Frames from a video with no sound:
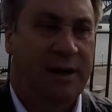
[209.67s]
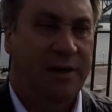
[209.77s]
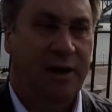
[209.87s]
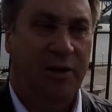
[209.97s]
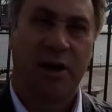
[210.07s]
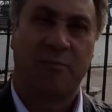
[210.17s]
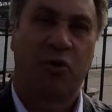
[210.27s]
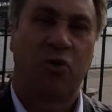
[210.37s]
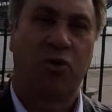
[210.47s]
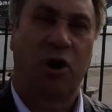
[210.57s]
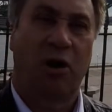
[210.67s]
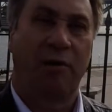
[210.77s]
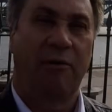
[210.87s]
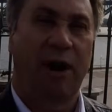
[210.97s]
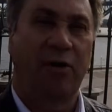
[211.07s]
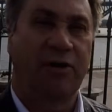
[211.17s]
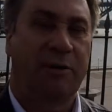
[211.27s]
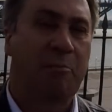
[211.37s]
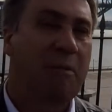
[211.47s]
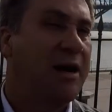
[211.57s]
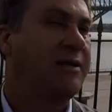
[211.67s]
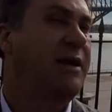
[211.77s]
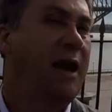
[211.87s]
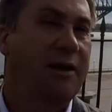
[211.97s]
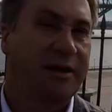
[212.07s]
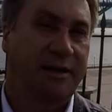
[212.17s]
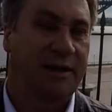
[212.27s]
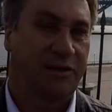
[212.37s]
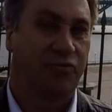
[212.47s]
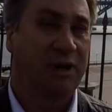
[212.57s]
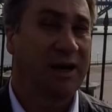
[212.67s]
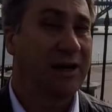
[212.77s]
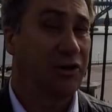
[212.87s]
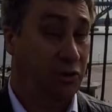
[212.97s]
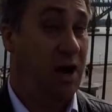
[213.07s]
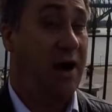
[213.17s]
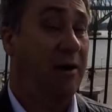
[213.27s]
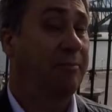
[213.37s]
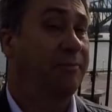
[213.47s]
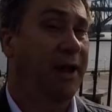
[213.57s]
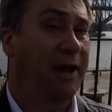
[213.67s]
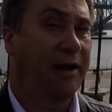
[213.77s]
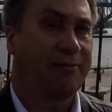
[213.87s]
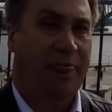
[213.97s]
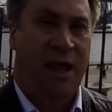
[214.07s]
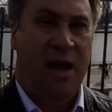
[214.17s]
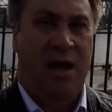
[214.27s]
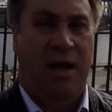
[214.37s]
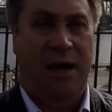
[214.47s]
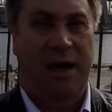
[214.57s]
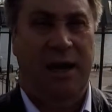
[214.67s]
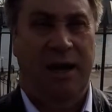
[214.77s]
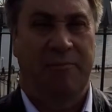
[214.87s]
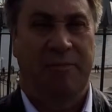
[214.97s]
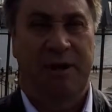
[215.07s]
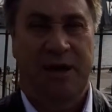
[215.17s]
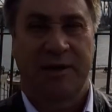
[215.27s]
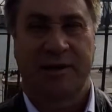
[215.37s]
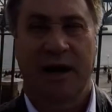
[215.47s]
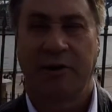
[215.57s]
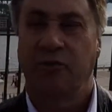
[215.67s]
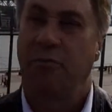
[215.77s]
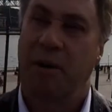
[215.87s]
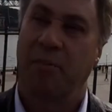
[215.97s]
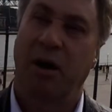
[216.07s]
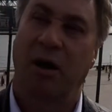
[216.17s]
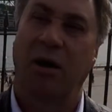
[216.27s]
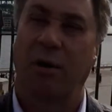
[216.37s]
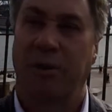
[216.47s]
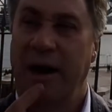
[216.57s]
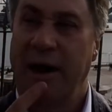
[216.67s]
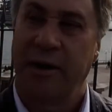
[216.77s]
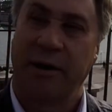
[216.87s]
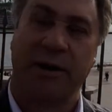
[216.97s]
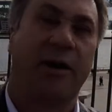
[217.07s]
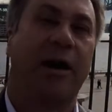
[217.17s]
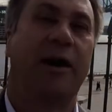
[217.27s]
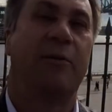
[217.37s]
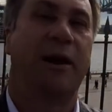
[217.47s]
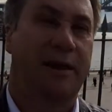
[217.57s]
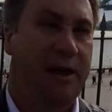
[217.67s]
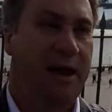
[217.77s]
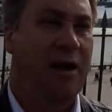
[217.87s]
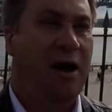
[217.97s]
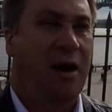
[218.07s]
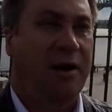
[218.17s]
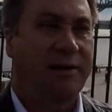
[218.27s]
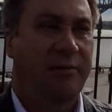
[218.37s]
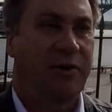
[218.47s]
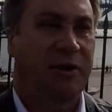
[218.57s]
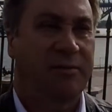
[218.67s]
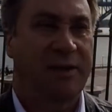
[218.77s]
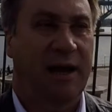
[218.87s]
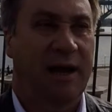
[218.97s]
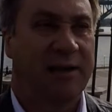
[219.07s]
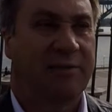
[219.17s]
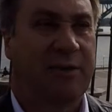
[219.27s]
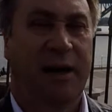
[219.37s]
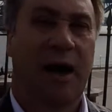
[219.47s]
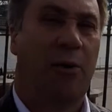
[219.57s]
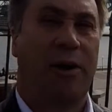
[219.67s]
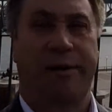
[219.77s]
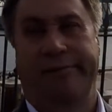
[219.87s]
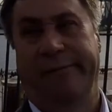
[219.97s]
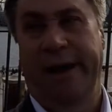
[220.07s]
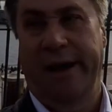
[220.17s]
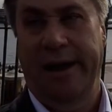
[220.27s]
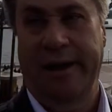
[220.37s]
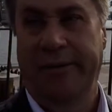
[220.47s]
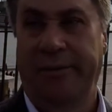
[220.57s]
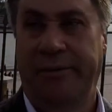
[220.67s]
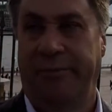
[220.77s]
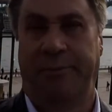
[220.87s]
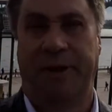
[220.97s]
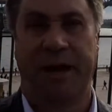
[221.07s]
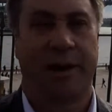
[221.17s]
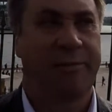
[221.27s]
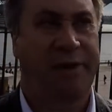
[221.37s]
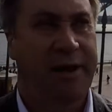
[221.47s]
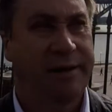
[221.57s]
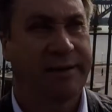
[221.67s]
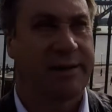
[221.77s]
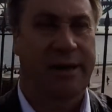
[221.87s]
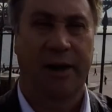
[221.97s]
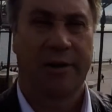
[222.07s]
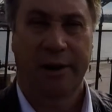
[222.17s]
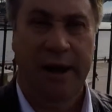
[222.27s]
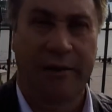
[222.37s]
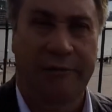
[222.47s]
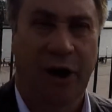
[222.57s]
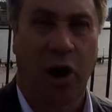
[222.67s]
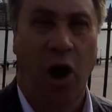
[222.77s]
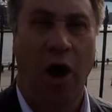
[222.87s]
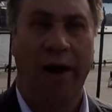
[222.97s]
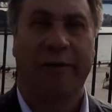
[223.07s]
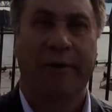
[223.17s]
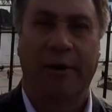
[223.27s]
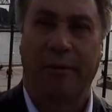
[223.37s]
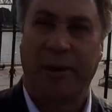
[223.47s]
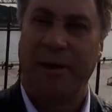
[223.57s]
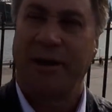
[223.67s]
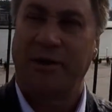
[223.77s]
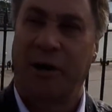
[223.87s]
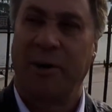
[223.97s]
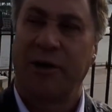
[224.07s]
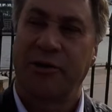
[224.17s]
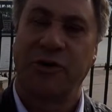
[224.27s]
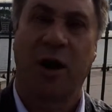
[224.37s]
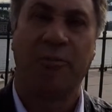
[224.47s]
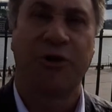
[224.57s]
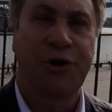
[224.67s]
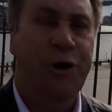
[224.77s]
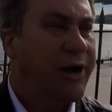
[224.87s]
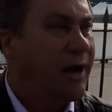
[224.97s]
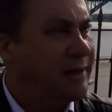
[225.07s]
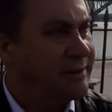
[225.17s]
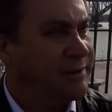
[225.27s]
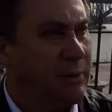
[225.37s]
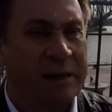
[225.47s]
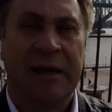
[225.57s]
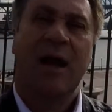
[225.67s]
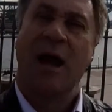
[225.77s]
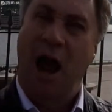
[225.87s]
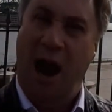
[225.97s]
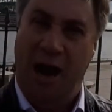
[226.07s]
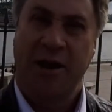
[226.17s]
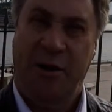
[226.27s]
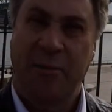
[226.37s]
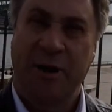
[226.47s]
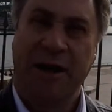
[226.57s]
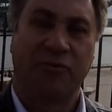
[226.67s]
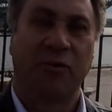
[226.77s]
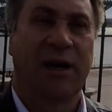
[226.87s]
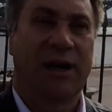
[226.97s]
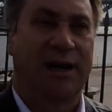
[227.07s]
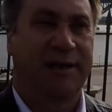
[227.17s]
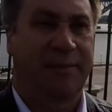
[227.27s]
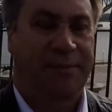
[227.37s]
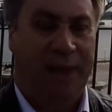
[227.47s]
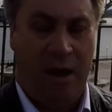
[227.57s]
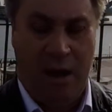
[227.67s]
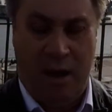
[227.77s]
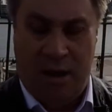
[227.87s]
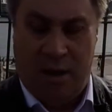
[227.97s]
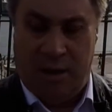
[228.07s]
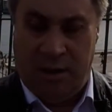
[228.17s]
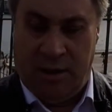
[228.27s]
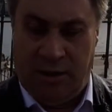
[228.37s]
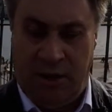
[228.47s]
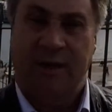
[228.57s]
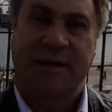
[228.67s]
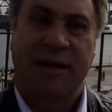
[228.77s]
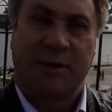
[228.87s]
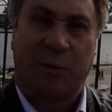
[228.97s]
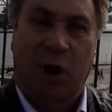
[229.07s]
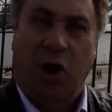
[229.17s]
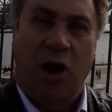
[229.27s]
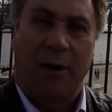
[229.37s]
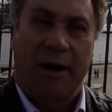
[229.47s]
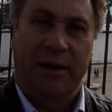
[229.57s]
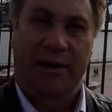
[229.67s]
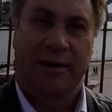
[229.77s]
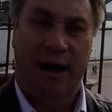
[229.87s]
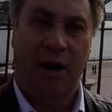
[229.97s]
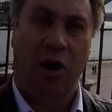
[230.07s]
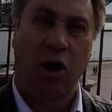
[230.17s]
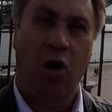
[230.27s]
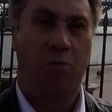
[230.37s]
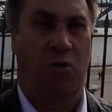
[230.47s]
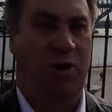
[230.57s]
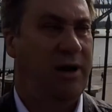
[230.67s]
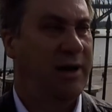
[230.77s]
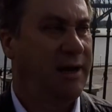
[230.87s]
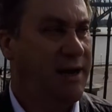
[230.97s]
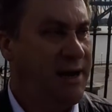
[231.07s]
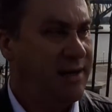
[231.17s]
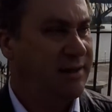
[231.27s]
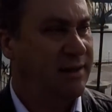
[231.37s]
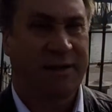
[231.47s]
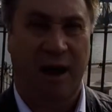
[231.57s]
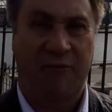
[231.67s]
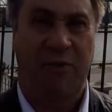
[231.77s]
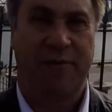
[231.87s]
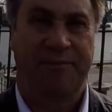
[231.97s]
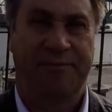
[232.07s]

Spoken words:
So keep good diary records. It's amazing how these things really do add up, okay? Then you start to remember, oh, but hang on, I not only went there, they asked me to go and pick up things here or there for a client. Oh, and what about that time I had to go up to Newcastle? You know what I mean? It really adds up. So that's cents per kilometre. Now, logbook. Here's the tough one.